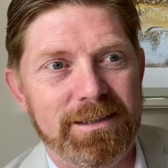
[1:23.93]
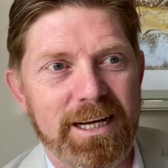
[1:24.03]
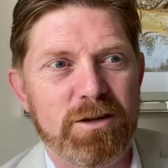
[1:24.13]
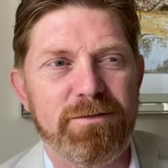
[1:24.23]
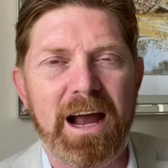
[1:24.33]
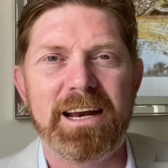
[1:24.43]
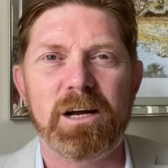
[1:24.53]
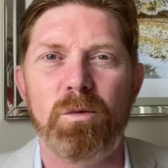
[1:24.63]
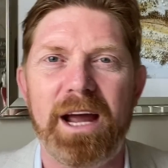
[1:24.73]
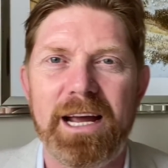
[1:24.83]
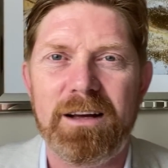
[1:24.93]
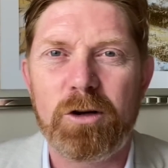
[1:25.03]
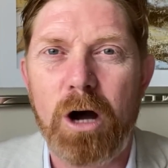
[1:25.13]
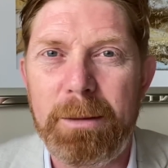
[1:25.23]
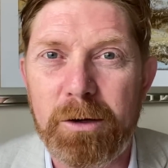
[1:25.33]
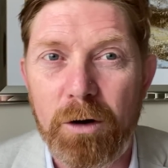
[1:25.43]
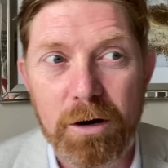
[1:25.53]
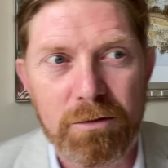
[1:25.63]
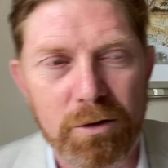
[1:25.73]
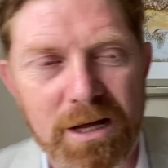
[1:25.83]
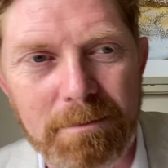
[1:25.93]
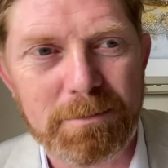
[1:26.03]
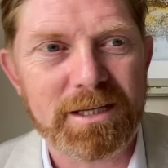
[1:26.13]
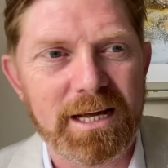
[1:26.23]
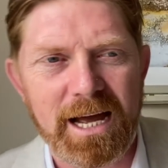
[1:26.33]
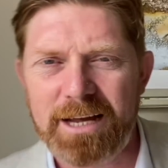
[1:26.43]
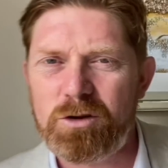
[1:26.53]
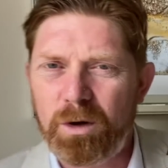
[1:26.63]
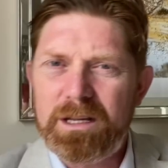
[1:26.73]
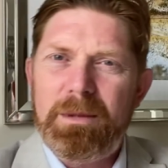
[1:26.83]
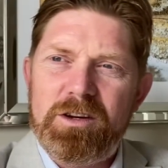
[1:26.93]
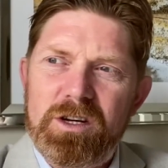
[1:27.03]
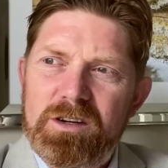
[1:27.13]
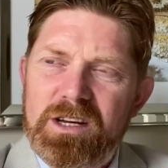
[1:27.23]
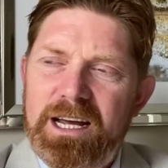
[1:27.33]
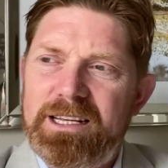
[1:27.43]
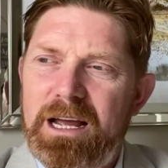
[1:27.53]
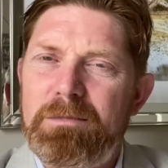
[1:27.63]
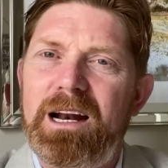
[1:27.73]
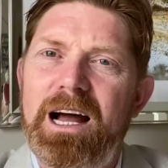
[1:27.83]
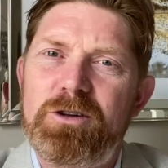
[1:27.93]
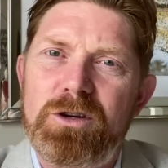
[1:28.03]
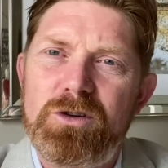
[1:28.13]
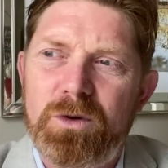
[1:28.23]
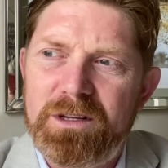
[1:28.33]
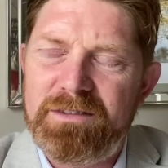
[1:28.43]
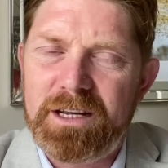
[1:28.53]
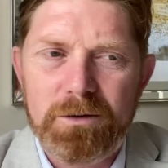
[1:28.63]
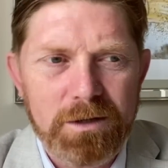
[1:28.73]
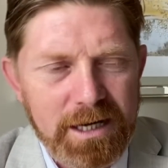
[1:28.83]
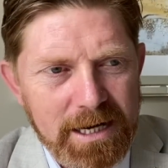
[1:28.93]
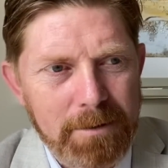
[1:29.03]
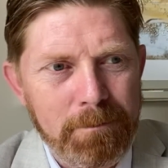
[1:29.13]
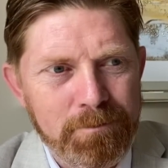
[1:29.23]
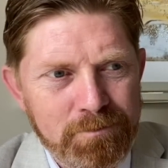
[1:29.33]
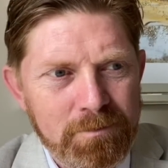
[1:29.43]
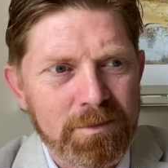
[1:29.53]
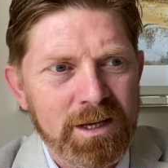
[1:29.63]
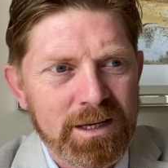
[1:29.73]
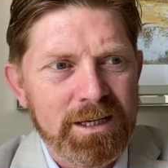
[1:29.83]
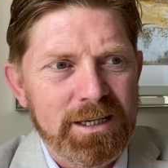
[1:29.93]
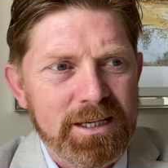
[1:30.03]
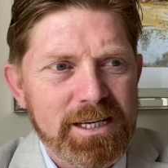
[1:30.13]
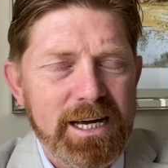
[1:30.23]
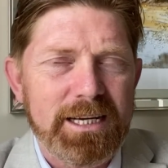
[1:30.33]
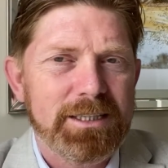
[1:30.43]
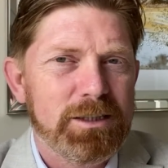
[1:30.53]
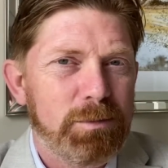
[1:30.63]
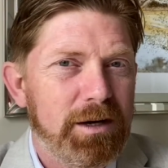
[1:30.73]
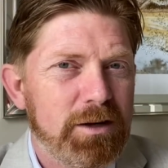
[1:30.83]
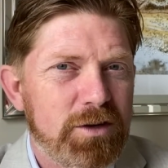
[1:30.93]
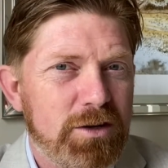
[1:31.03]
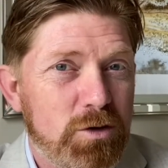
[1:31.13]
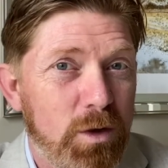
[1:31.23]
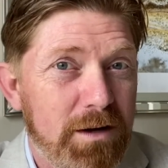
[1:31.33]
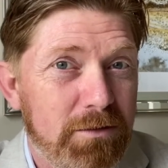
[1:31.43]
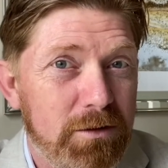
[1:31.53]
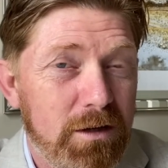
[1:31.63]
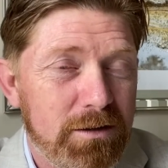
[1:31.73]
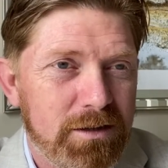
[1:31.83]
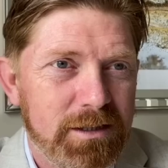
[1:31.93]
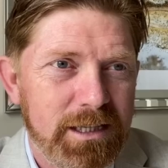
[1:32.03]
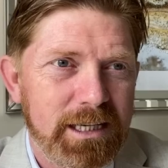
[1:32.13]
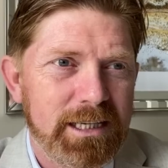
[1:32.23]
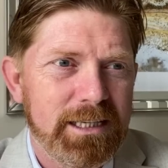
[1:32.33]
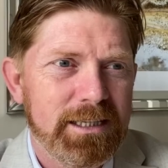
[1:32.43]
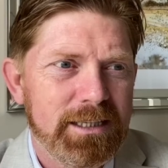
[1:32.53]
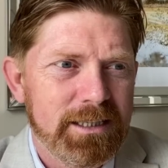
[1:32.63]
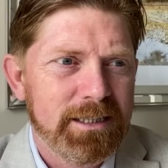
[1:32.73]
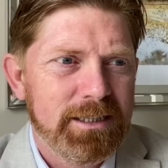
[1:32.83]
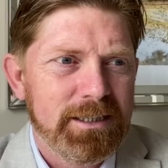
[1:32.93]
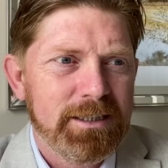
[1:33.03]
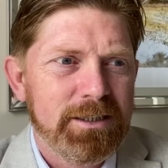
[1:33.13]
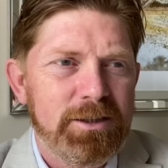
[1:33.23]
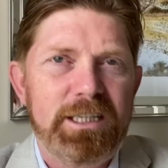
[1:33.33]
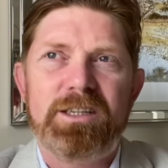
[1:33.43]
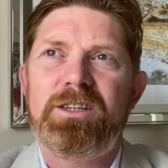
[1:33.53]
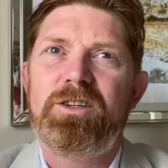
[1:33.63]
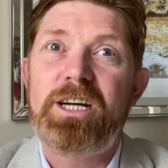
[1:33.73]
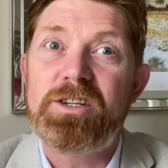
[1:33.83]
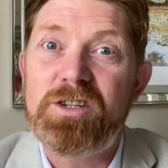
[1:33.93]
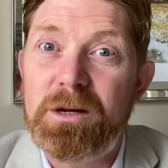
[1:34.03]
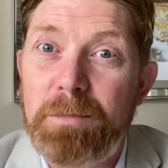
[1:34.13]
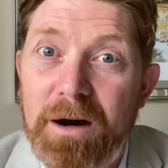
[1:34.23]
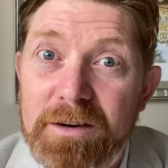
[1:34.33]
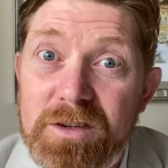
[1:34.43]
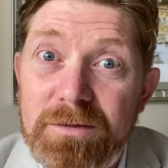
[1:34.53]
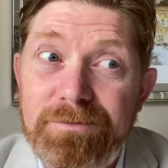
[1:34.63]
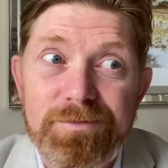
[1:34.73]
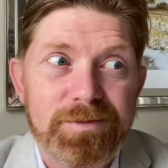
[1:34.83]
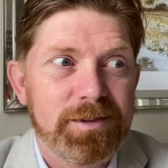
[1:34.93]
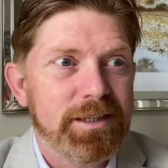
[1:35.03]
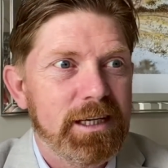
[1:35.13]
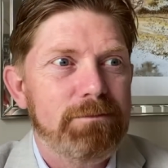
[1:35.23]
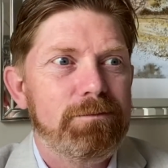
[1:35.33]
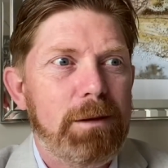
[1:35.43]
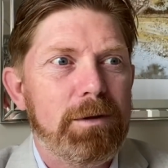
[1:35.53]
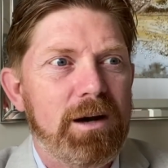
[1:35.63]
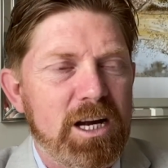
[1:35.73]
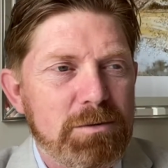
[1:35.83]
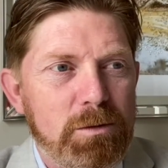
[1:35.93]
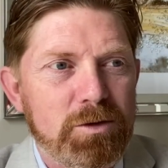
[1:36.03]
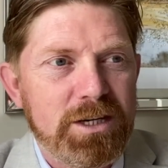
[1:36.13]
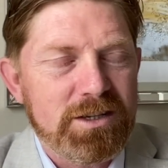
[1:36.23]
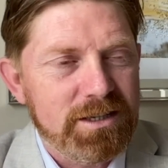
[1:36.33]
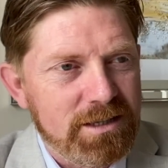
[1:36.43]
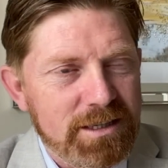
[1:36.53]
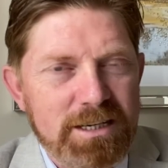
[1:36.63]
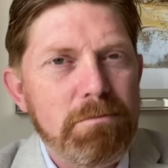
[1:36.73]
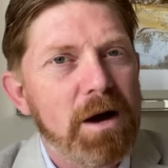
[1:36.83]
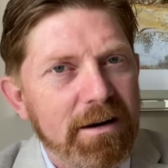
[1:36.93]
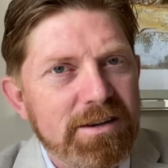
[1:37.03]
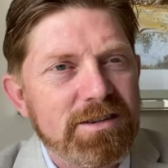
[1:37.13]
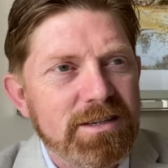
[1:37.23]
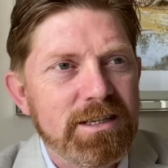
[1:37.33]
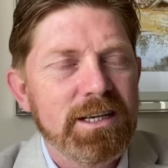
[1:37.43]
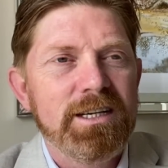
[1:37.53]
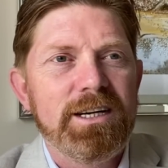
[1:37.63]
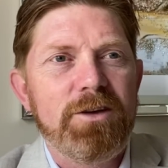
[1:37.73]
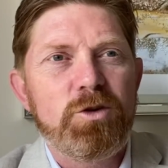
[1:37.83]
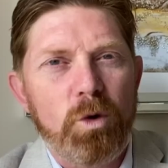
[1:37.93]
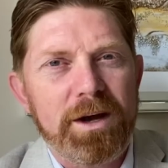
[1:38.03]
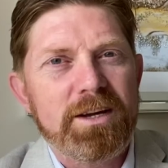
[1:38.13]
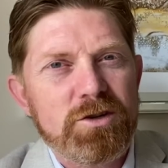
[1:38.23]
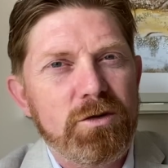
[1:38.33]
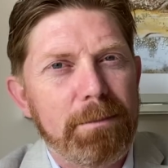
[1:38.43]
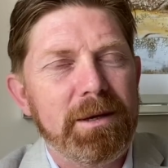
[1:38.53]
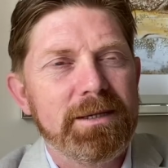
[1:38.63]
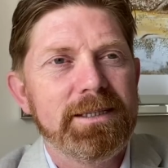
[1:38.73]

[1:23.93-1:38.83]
It's finding a way, a common ground through that. But I enjoyed the messages, and I'm glad you enjoyed the video. Yeah, it's been an interesting 24 hours. Jason's in Paris. Yep, people are asking me where Jason is. He's in Paris, enjoying his trip.